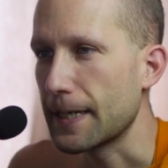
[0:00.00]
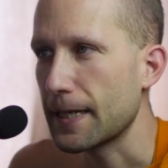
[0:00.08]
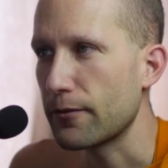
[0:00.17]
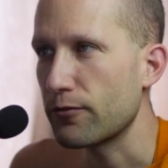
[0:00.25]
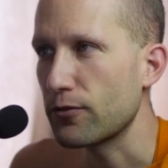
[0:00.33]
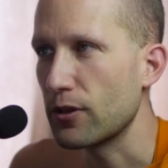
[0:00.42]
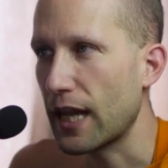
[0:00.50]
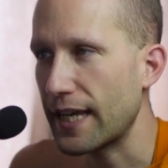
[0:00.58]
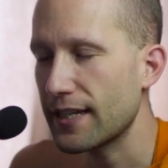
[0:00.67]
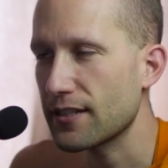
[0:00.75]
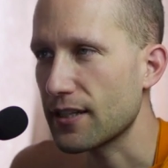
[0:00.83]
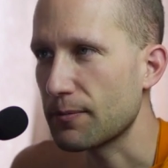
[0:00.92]
If you
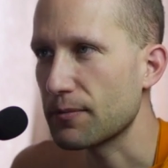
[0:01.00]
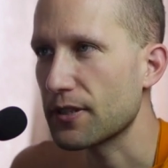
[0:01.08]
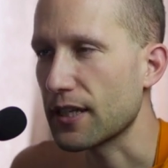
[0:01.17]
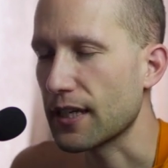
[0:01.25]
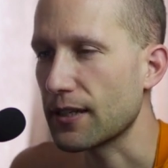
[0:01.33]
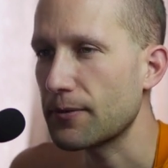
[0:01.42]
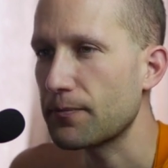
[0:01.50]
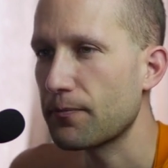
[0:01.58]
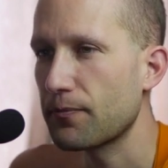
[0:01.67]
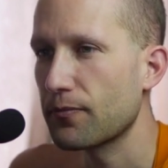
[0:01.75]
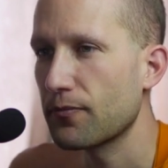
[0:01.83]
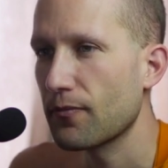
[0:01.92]
like something,
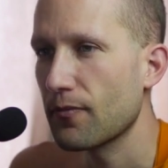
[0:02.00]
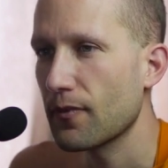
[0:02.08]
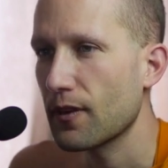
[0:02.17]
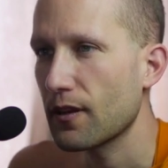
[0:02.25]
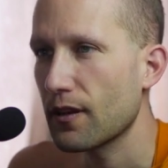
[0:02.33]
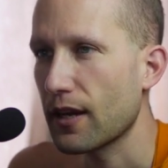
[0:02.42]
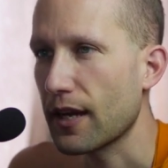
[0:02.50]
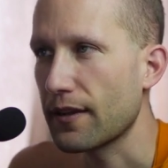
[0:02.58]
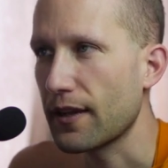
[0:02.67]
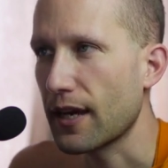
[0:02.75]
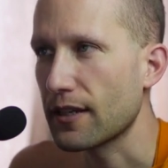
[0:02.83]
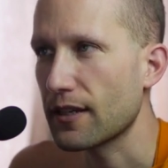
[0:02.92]

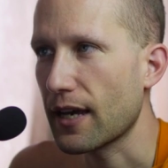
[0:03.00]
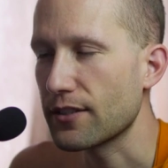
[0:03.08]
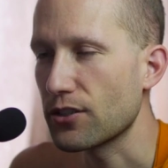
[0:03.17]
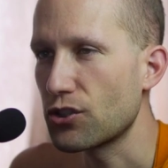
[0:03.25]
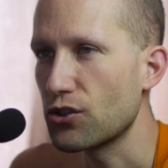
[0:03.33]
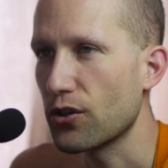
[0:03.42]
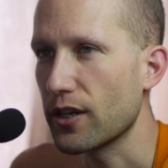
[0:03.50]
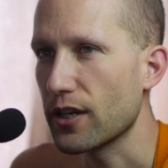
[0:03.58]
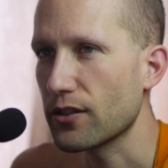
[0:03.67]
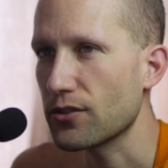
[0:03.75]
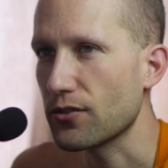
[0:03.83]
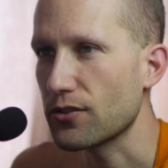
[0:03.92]
and that has a joy
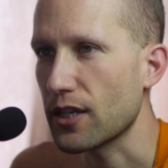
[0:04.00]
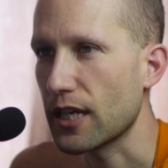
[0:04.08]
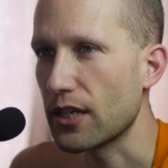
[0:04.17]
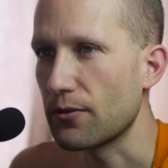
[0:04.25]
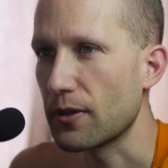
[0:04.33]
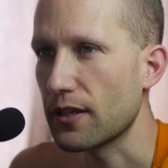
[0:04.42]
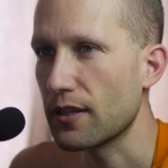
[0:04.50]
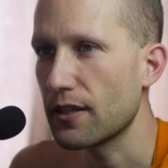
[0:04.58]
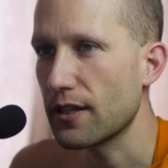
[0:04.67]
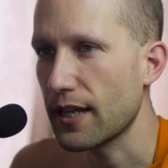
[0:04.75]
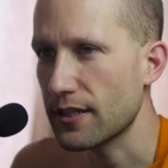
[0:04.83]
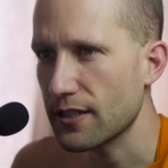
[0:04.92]
associated with it,
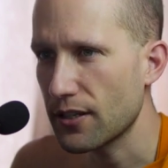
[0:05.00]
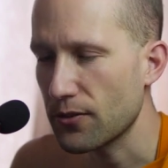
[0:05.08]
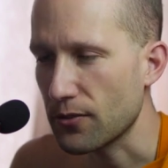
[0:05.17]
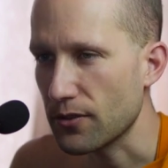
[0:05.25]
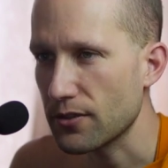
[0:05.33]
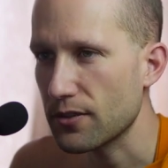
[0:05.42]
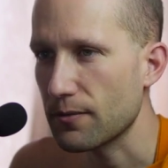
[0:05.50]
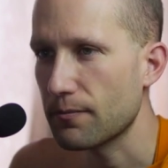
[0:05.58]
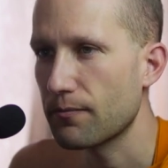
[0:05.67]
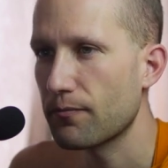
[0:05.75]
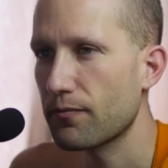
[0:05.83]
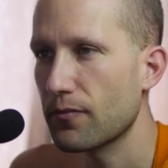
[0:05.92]
then that's unwholesome.
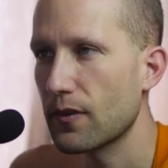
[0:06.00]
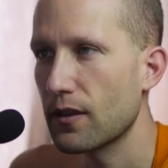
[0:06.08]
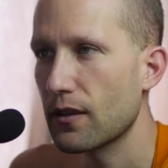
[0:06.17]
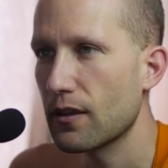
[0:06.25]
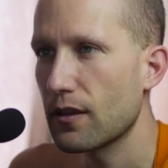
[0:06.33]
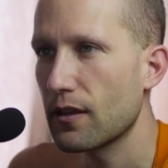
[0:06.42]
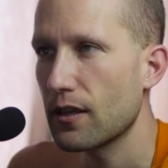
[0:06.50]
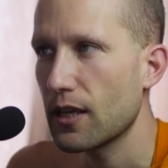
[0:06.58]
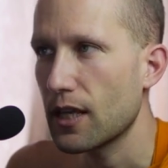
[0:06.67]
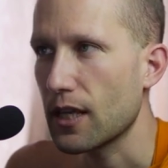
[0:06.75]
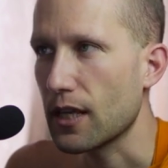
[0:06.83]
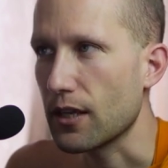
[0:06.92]

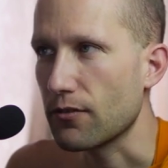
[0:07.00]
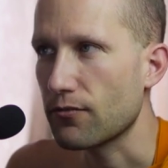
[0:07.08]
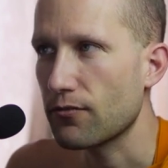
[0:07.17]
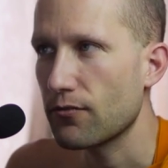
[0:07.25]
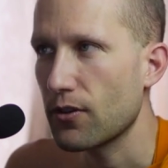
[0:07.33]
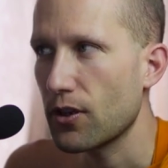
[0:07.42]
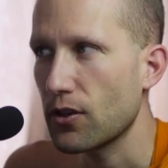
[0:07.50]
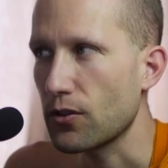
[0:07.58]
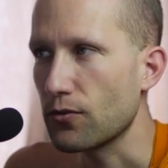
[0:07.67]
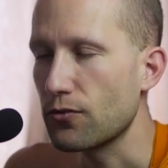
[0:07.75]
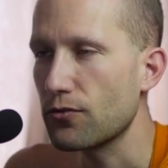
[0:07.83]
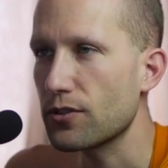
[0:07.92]
If
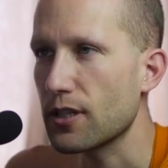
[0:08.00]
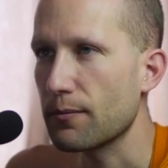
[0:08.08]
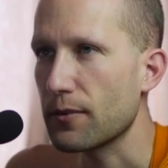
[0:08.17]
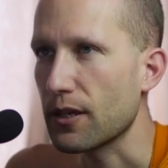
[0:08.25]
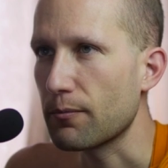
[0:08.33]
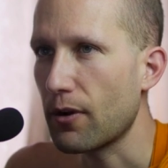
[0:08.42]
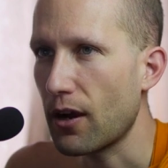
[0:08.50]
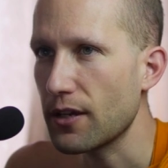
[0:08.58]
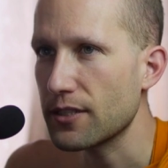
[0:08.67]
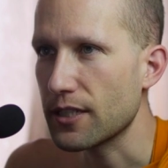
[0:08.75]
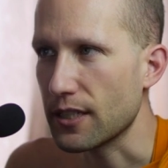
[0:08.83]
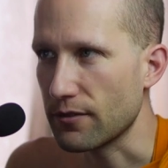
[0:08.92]
you do something
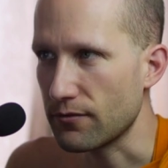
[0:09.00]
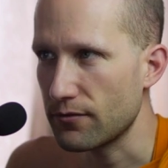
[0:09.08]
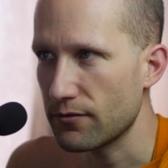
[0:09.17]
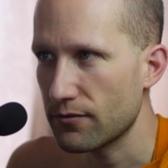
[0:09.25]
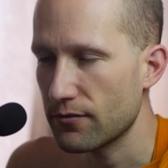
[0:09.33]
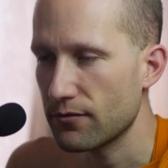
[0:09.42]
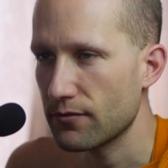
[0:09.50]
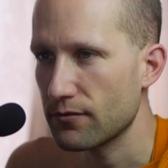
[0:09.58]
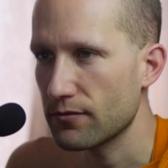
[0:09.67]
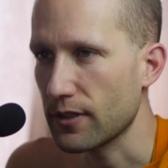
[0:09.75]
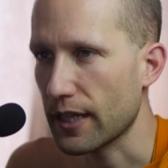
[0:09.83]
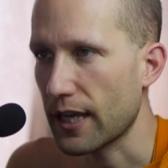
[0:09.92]
positive,
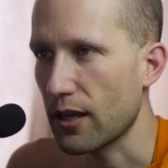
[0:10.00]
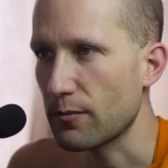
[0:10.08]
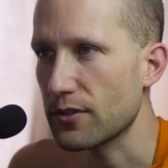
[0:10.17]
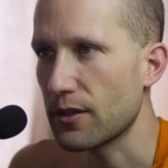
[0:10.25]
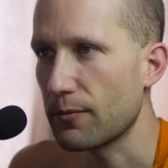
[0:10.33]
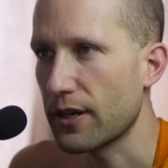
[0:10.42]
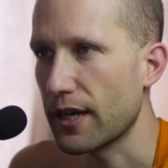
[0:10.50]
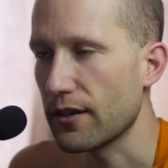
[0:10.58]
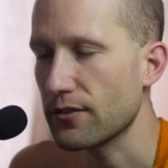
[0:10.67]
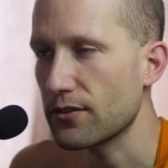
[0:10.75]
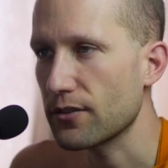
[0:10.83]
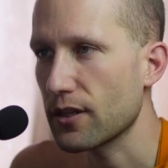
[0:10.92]
like help someone
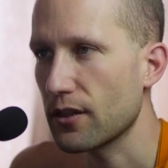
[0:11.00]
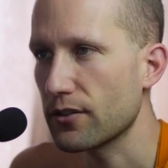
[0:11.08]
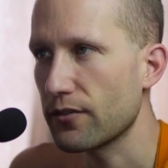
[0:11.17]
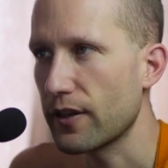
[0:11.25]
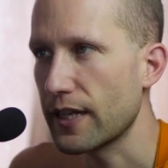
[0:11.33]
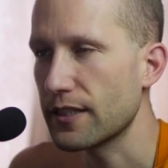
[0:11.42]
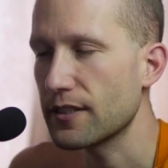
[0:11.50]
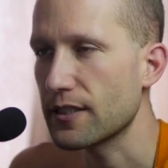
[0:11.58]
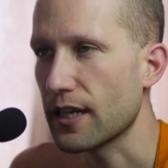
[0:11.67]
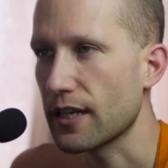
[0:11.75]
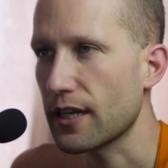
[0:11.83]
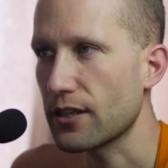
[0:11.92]
else or cultivate
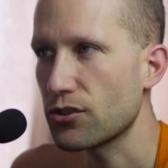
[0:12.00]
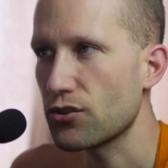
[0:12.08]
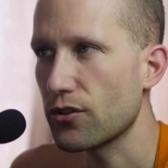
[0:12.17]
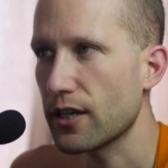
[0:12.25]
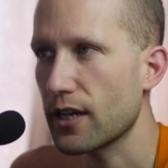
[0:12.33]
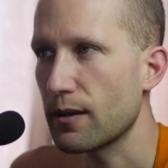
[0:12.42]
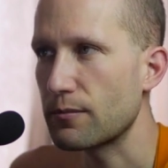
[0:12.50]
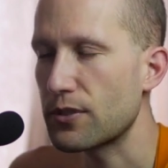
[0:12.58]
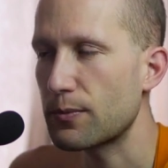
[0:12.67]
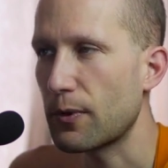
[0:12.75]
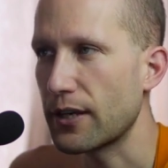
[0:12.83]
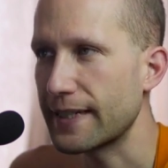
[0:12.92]
insight, and joy
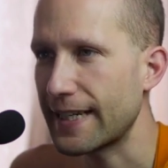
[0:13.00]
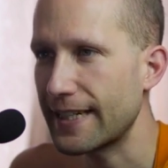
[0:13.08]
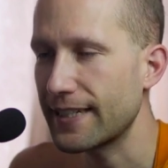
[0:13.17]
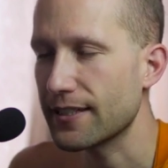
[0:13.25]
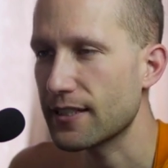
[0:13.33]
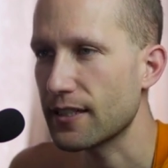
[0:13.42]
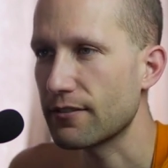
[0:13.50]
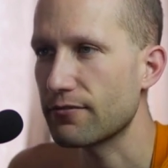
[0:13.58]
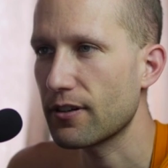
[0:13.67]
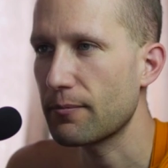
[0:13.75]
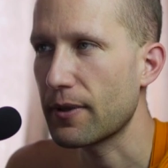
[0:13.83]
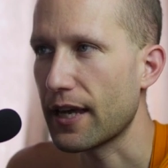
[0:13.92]
comes spontaneously
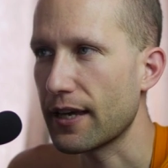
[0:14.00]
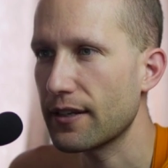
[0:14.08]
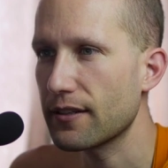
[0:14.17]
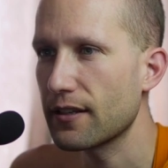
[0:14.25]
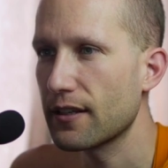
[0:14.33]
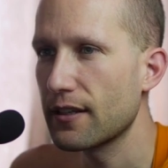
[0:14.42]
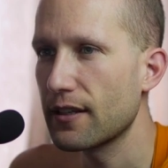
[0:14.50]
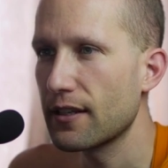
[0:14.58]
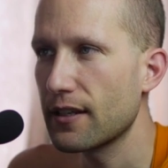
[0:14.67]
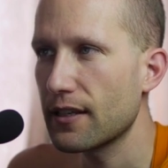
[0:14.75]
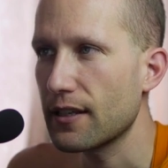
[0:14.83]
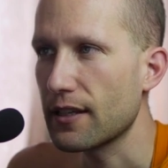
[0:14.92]
from that,
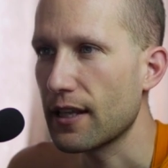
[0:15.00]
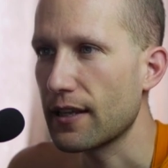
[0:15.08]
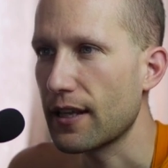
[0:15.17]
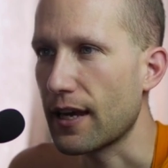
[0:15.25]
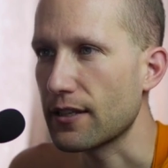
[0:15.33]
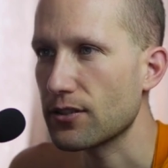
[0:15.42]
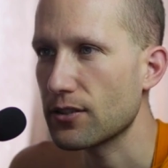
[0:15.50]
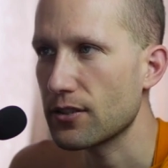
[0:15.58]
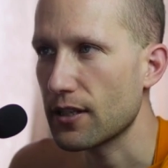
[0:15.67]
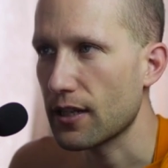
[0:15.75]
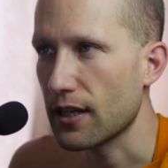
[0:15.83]
then that's